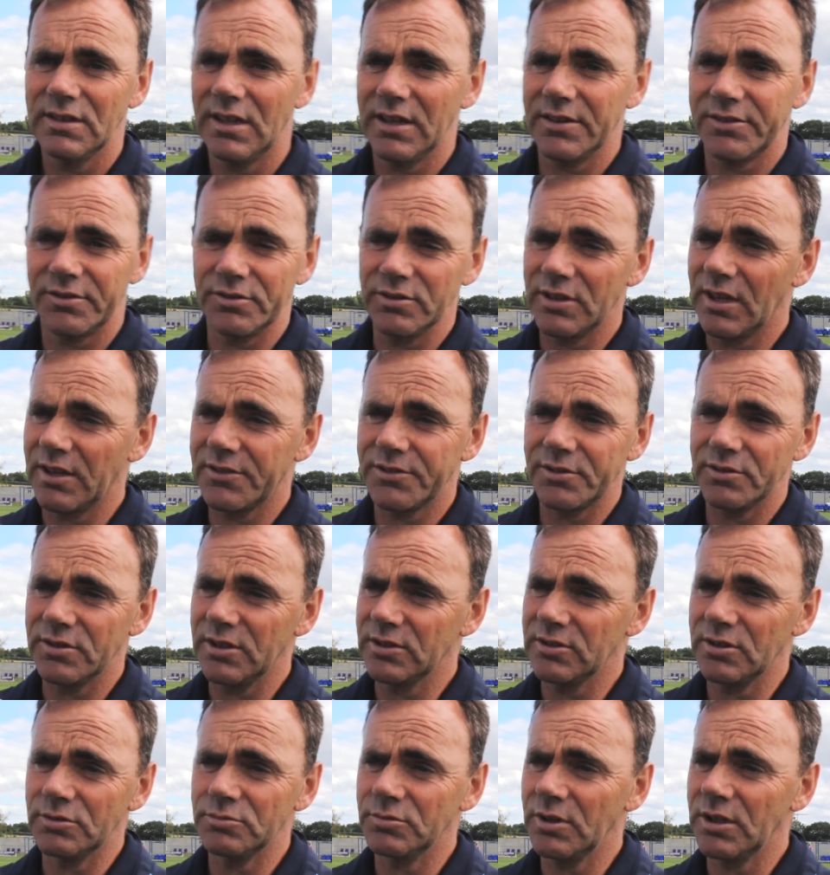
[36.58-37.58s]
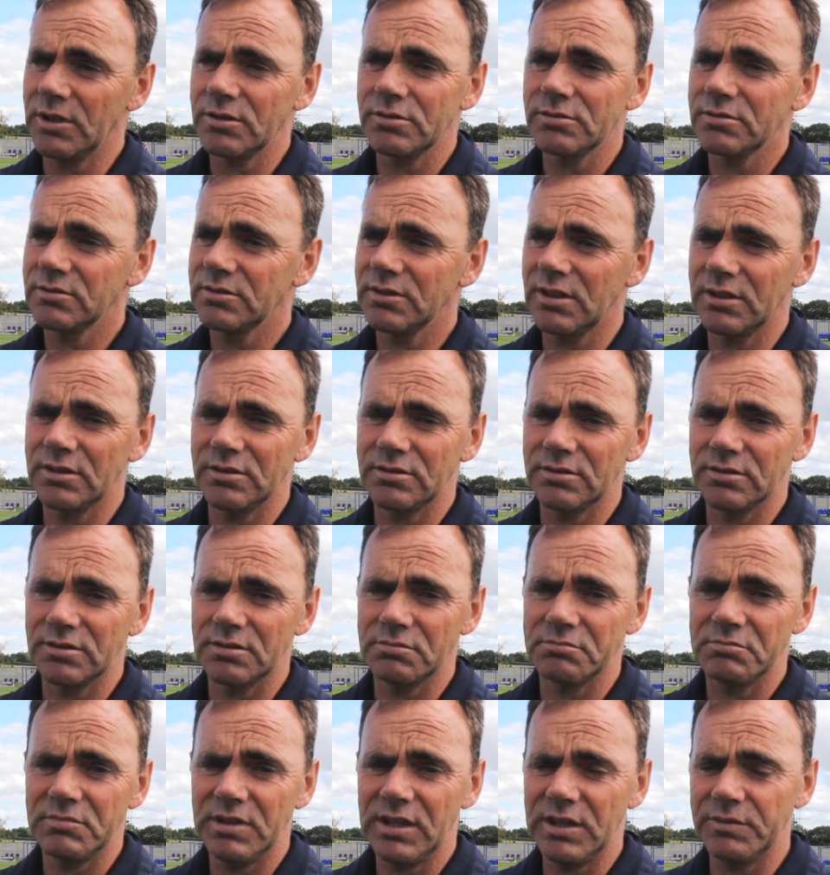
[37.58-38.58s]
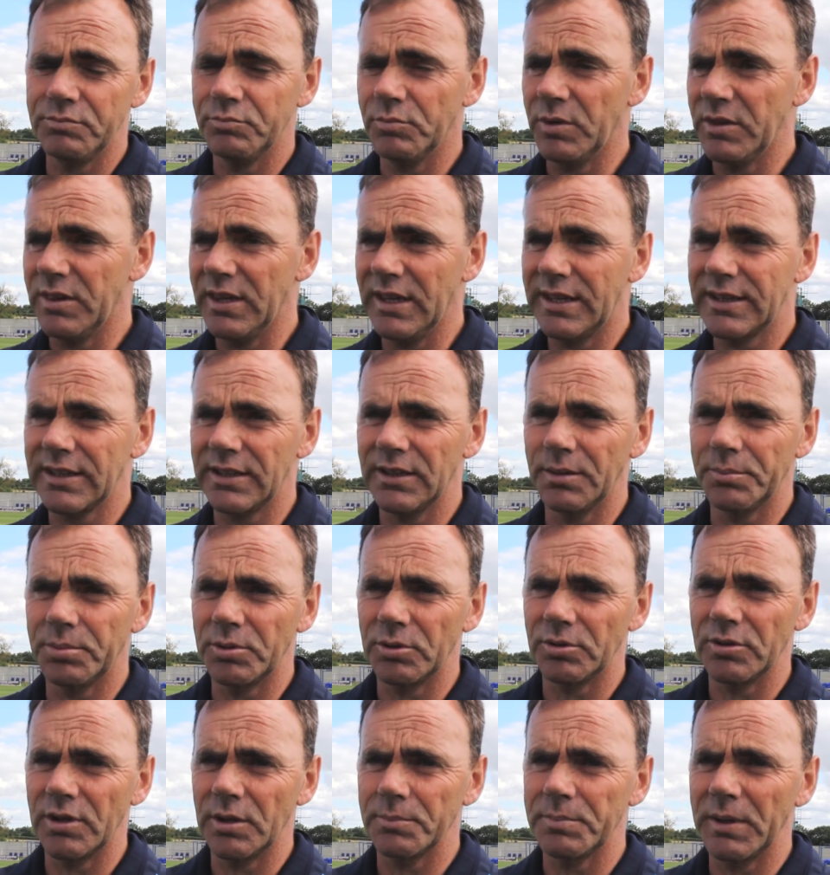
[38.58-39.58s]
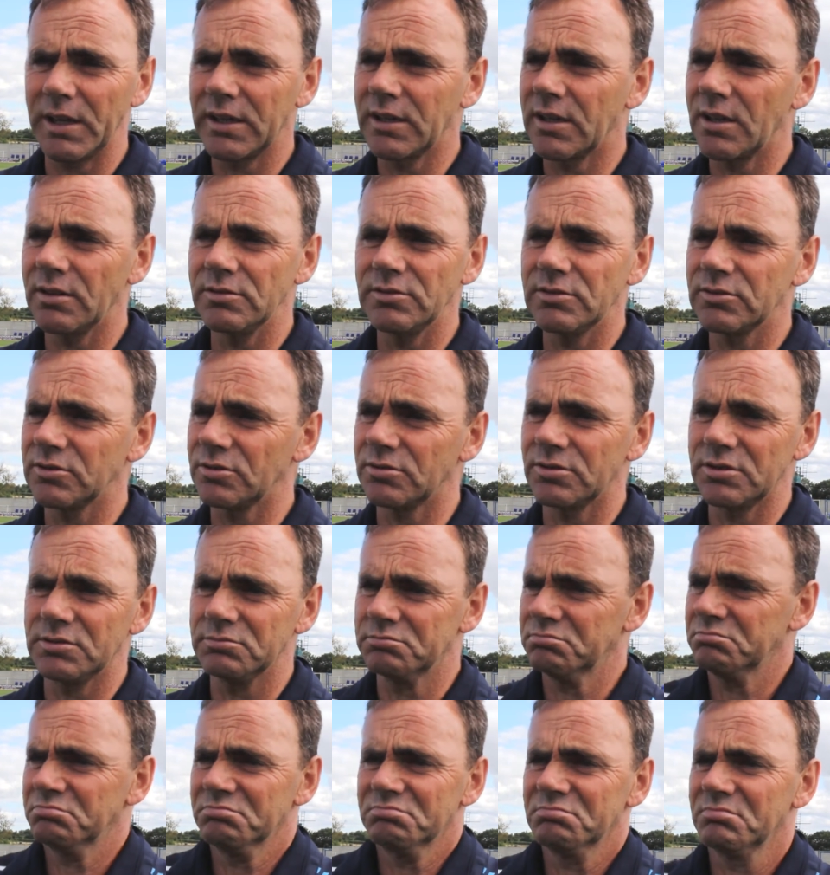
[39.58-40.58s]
I thought they'd done well. You know, even when they kind of brought their big guns on.